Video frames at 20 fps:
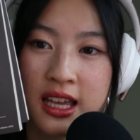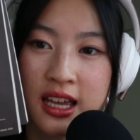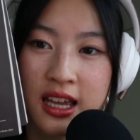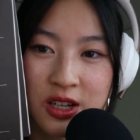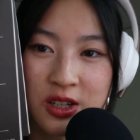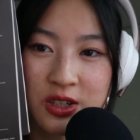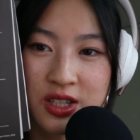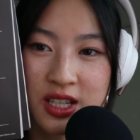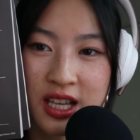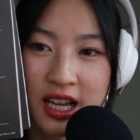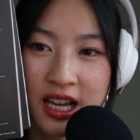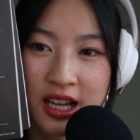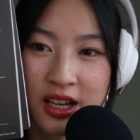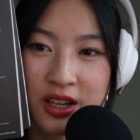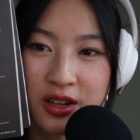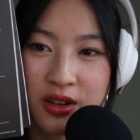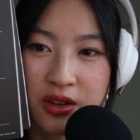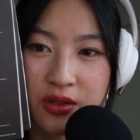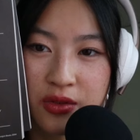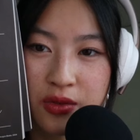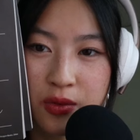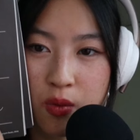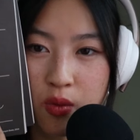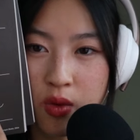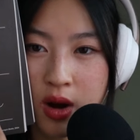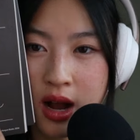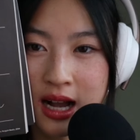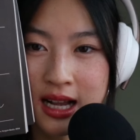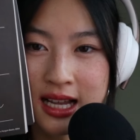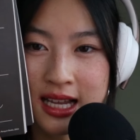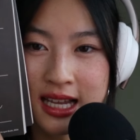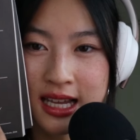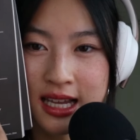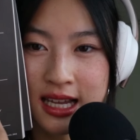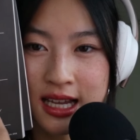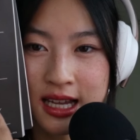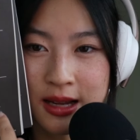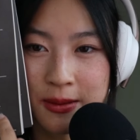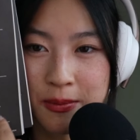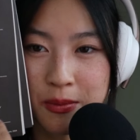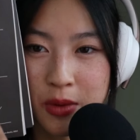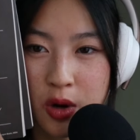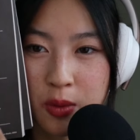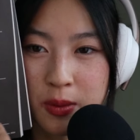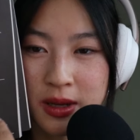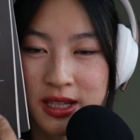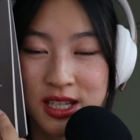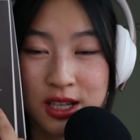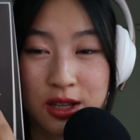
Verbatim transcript: there's kind of rocky moments.